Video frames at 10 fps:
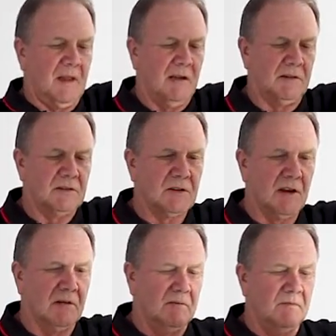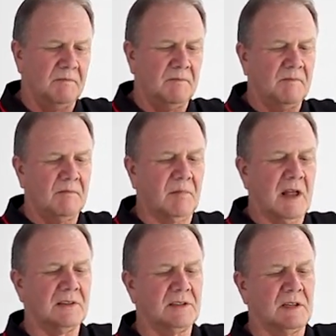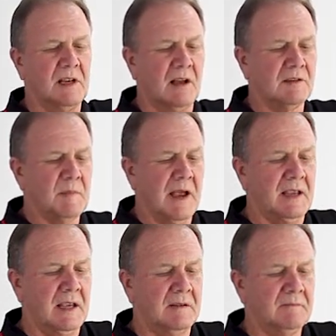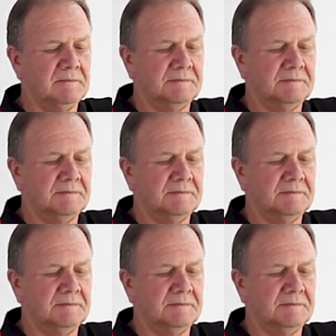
Our internal plunger goes back in.